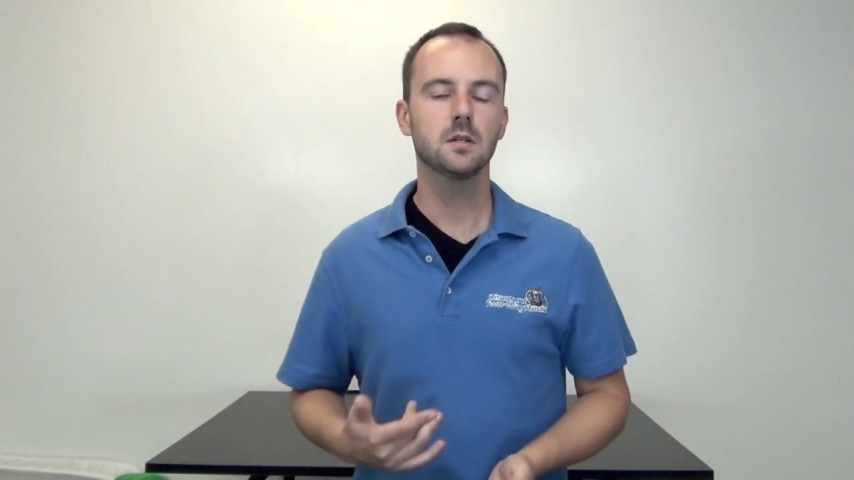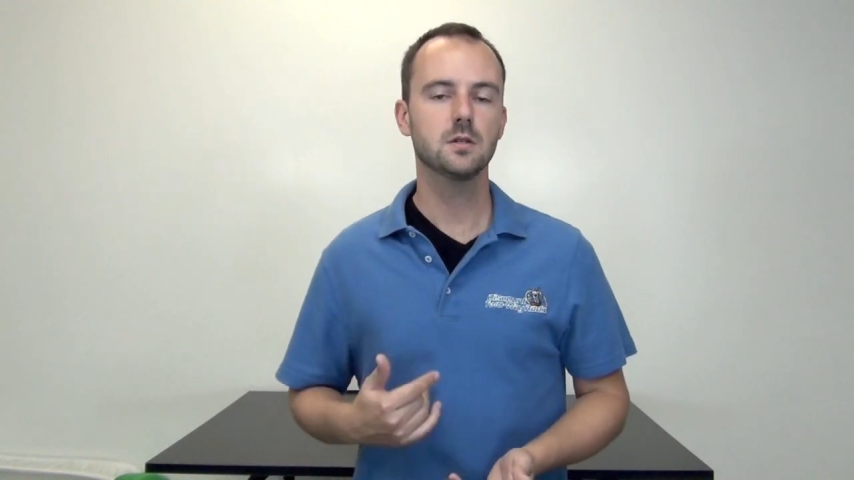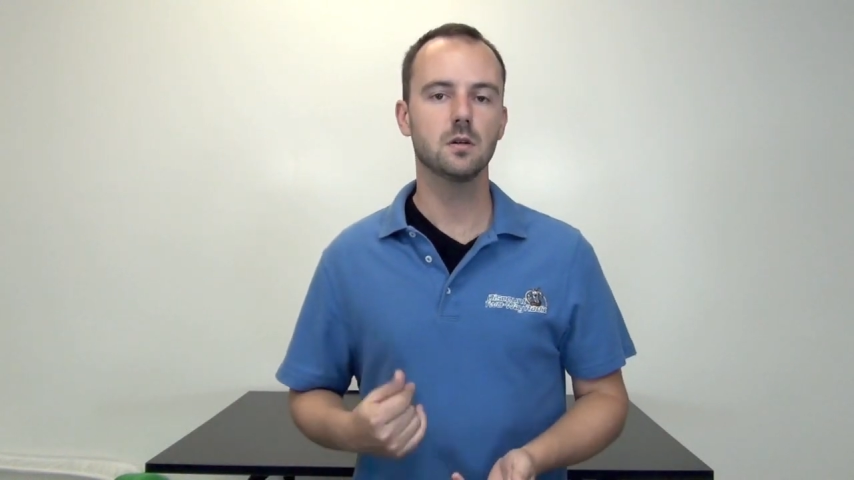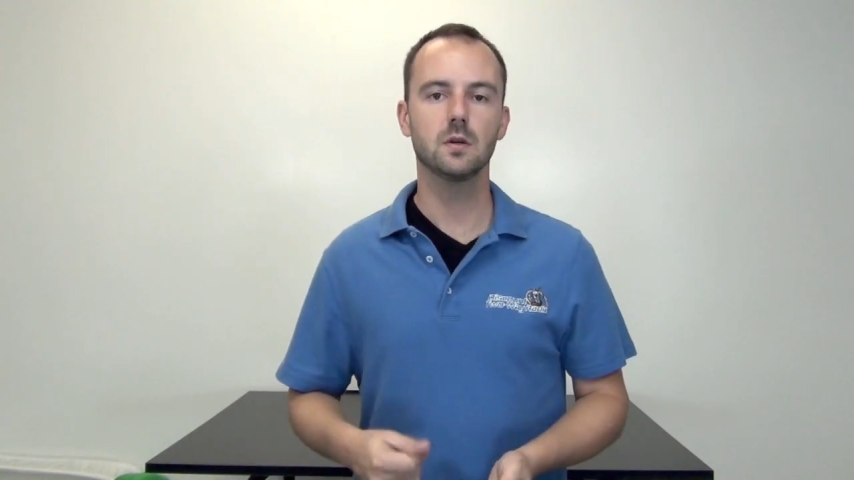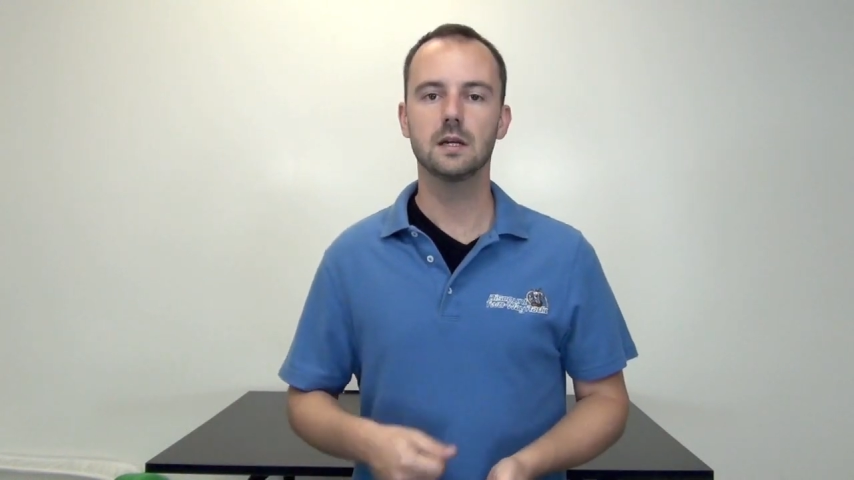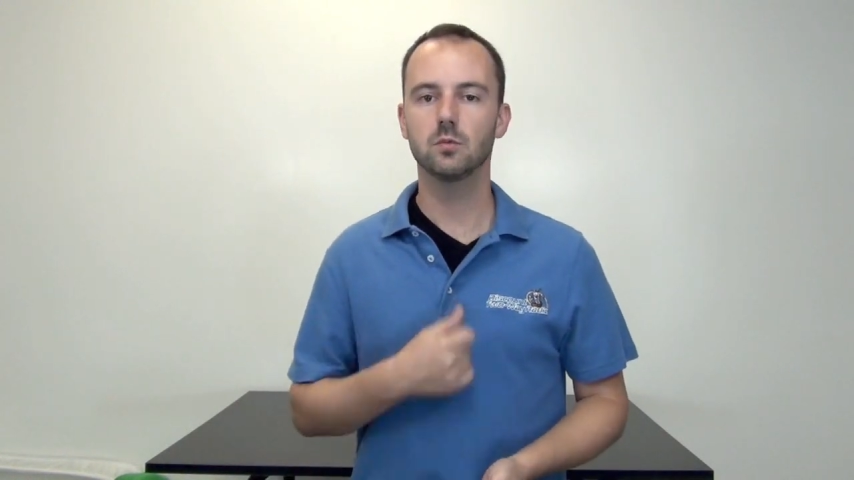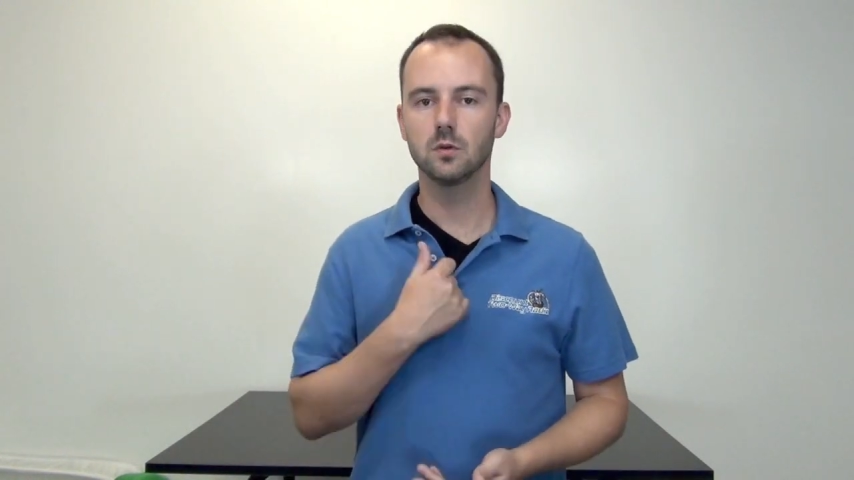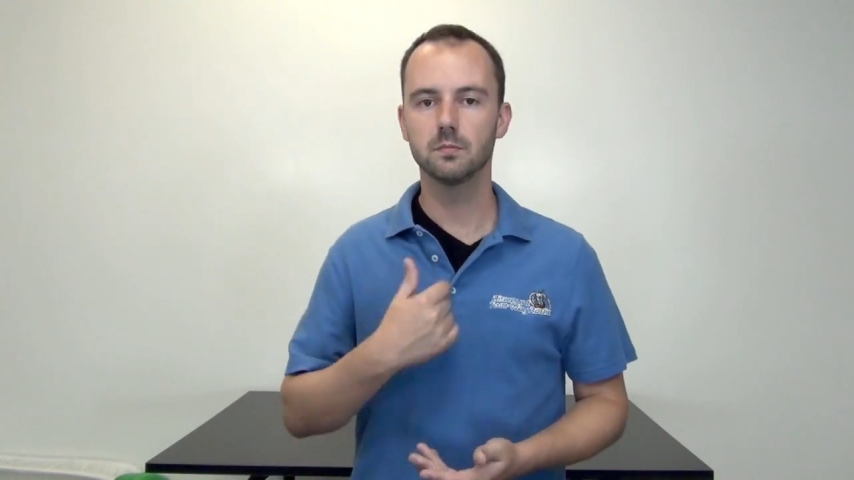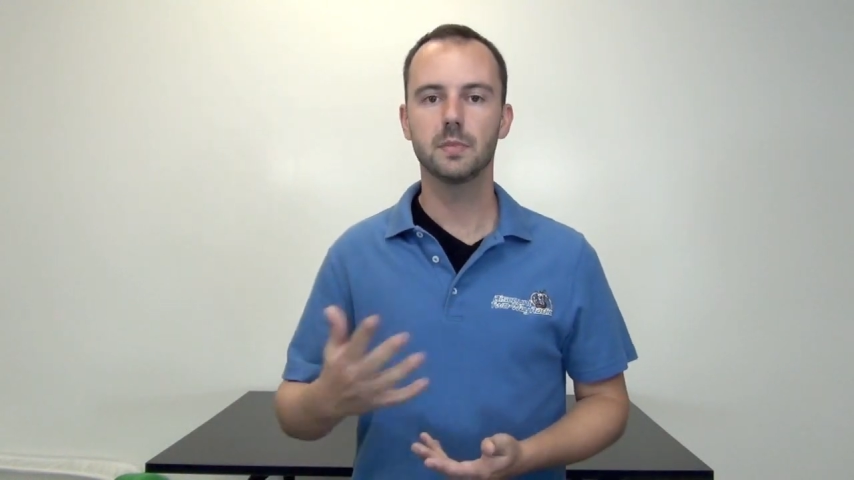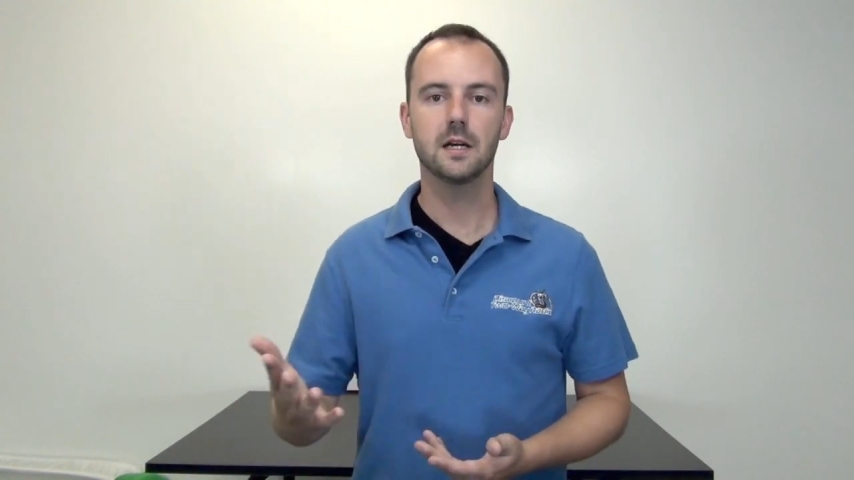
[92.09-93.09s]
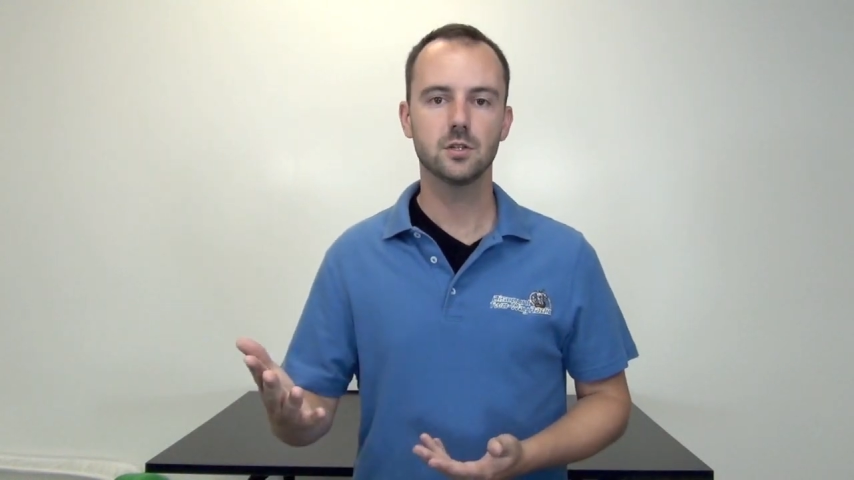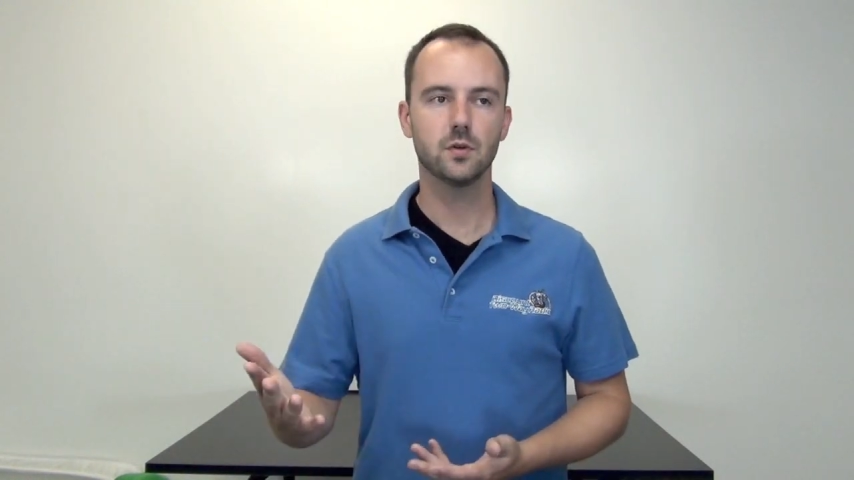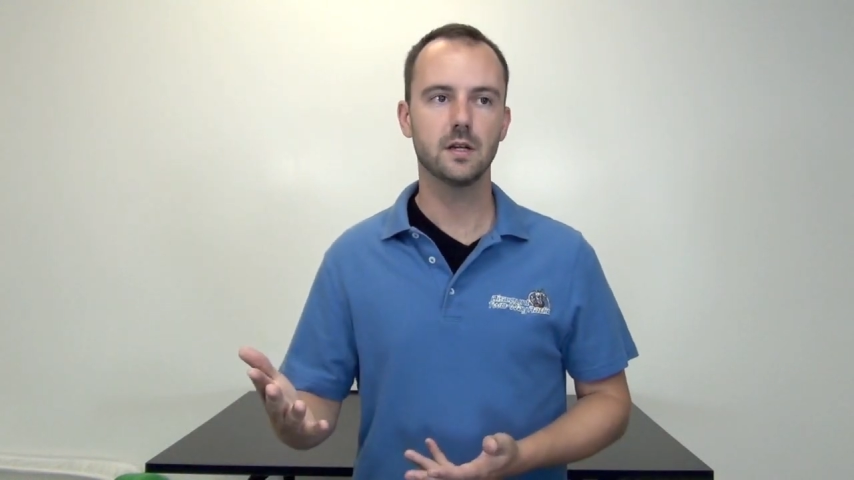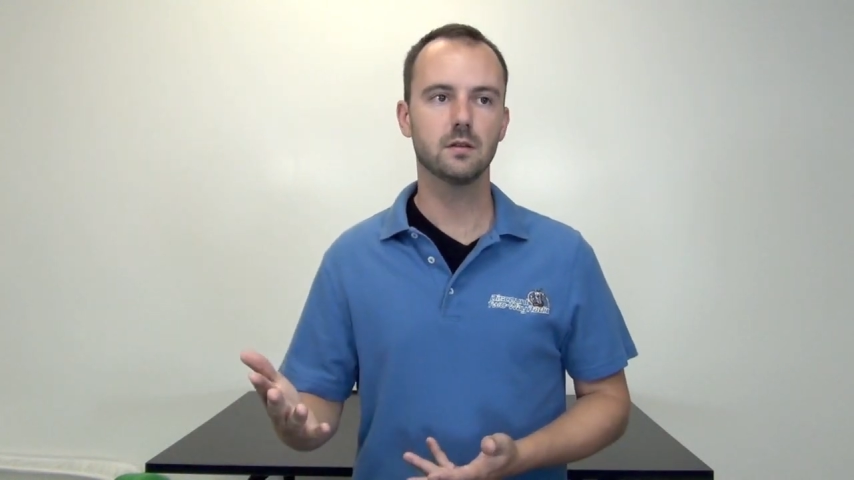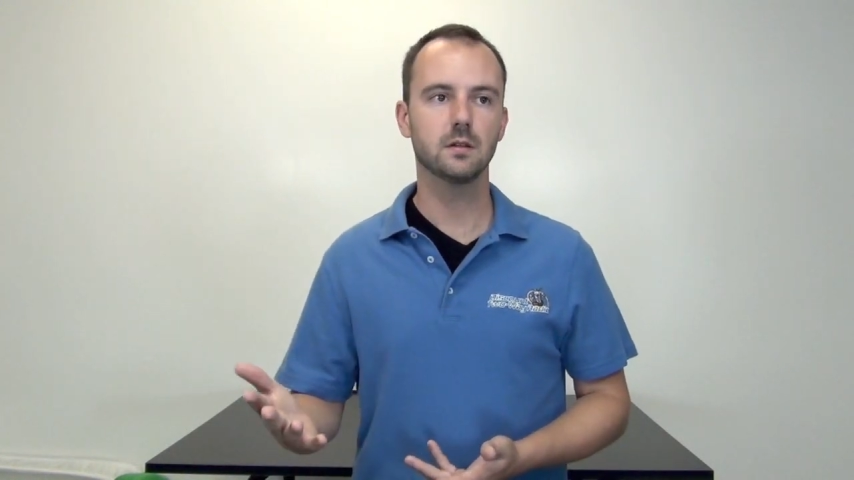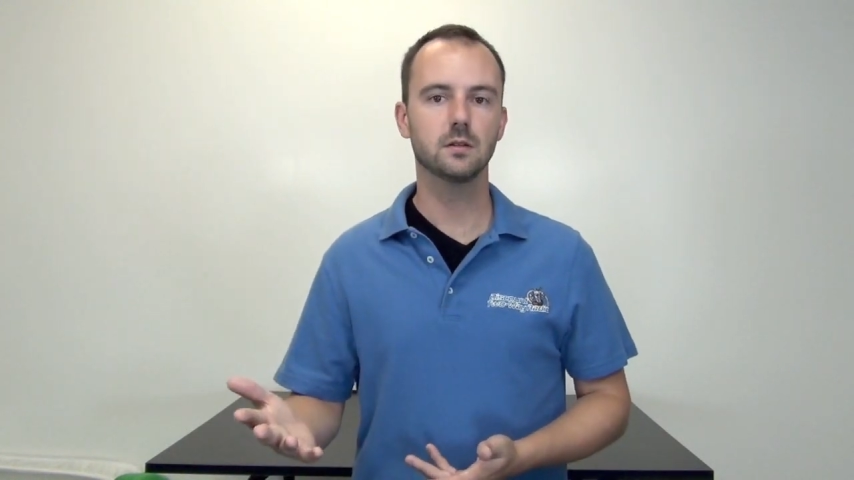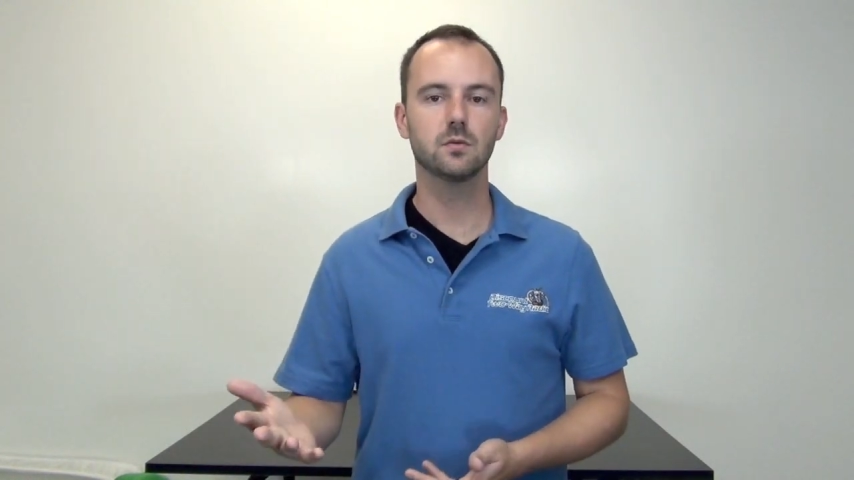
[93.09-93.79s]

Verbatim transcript: so it will penetrate